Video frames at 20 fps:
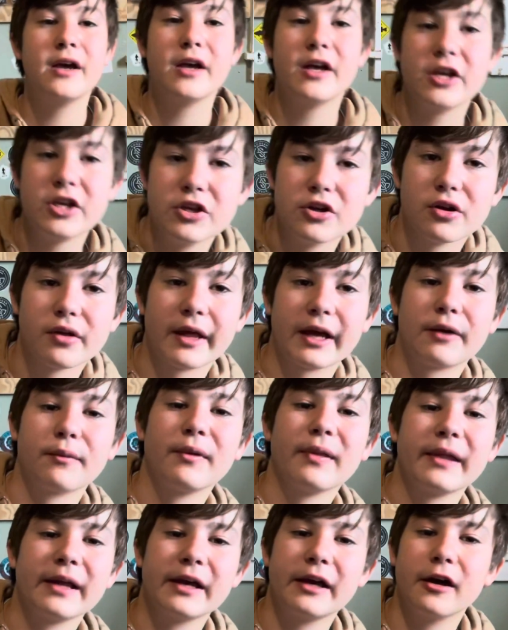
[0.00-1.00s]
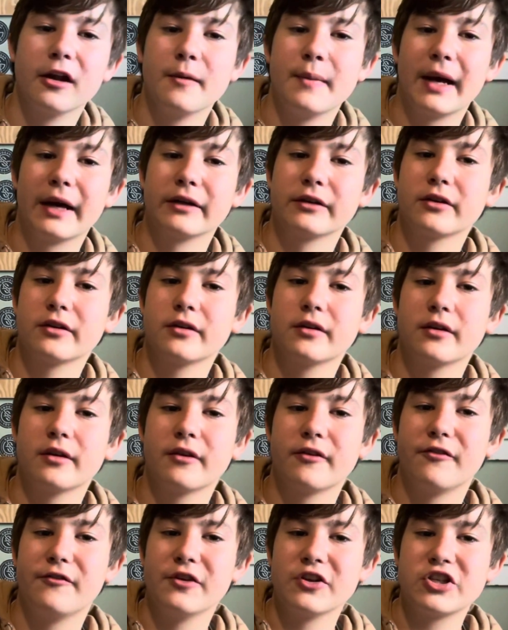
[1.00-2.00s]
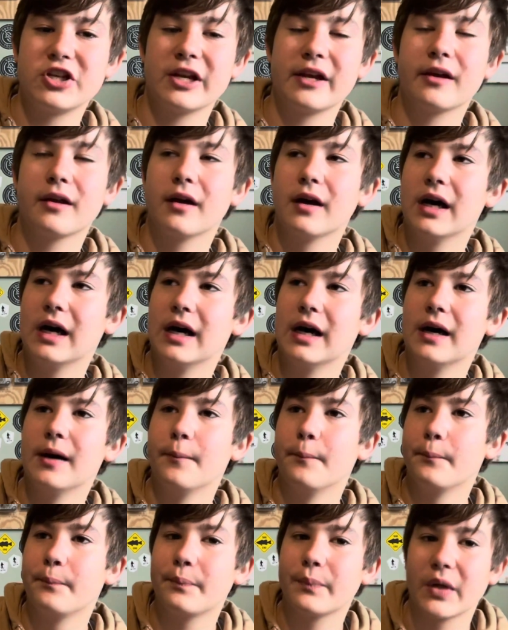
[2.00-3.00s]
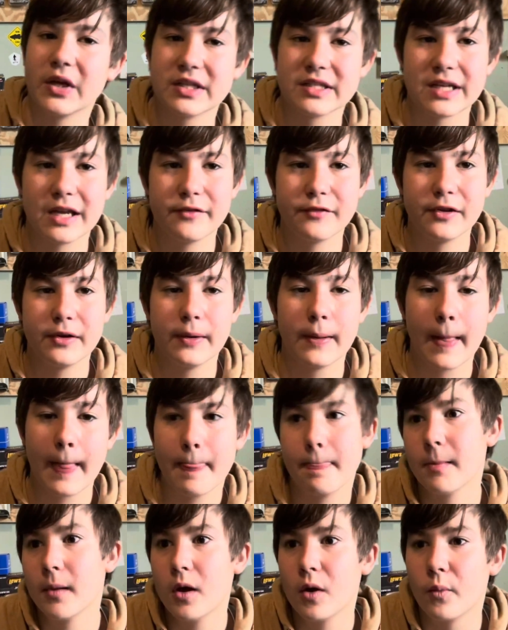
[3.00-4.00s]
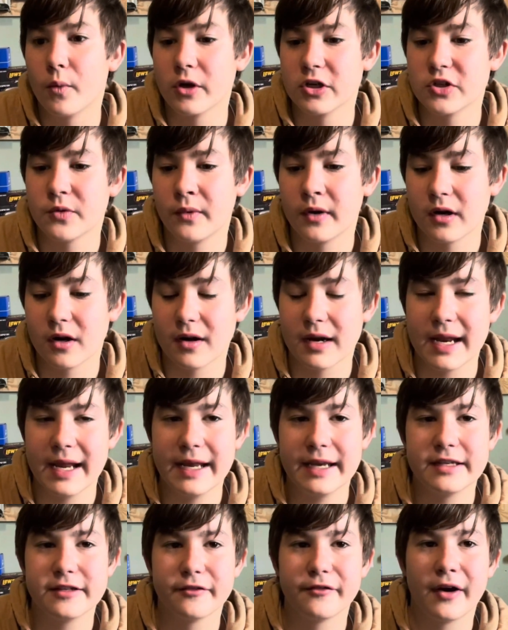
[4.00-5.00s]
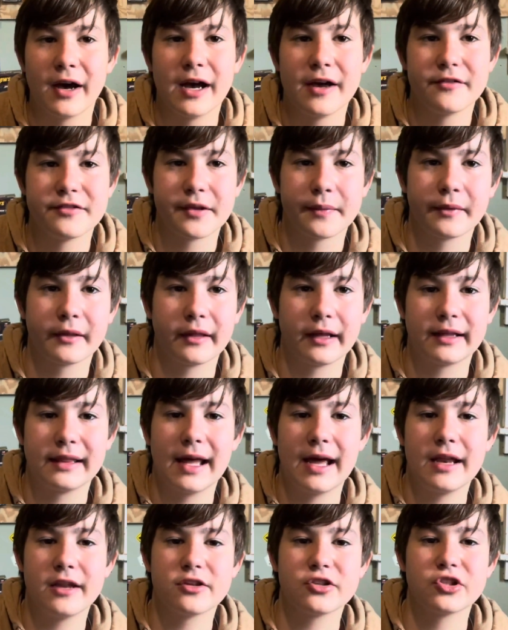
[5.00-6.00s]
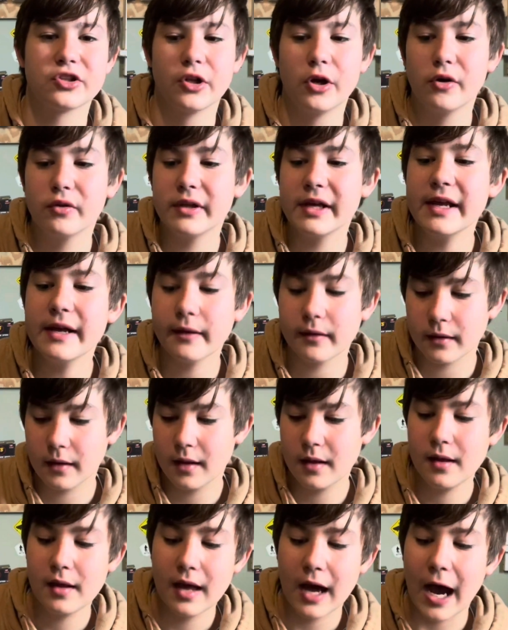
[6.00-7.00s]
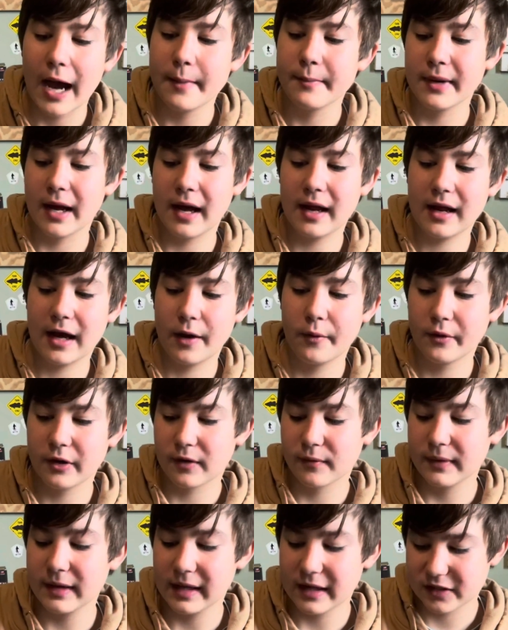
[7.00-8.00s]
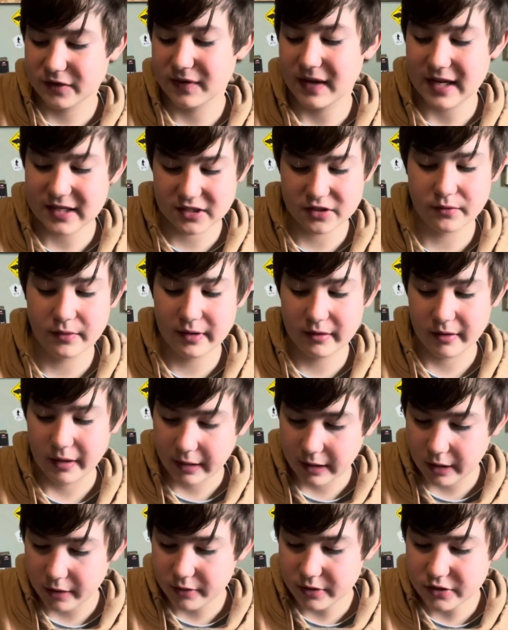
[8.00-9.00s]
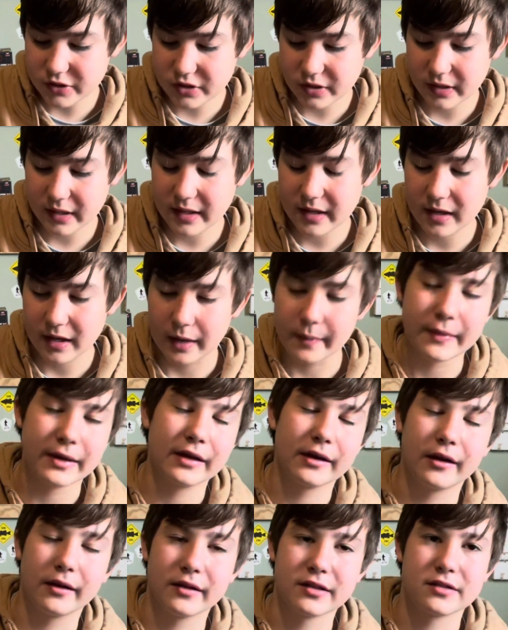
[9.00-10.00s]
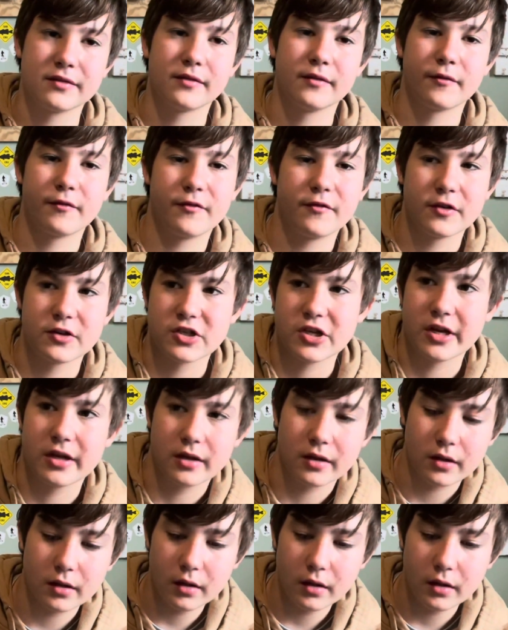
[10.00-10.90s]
you're like really good about fishing a 7:1 to 1 or an 8:5, something like that, slowly. I'm not. I want to reel as fast as the reel can go usually. I mean, unless I'm fishing